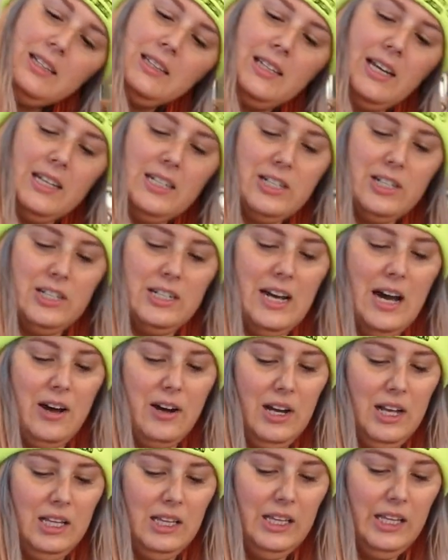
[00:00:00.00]
That turned out
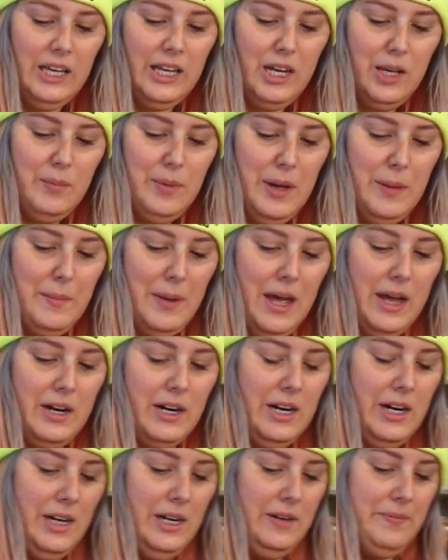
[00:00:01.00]
a little bit
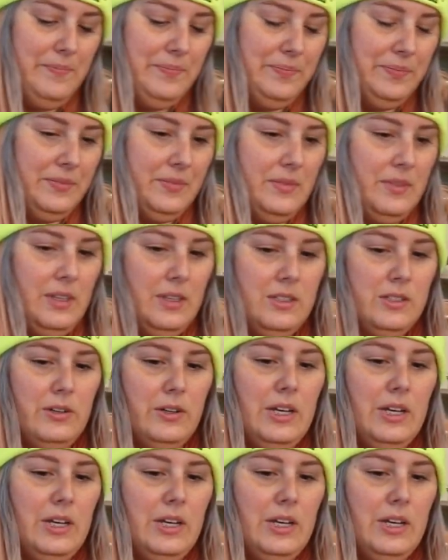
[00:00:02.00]
better. So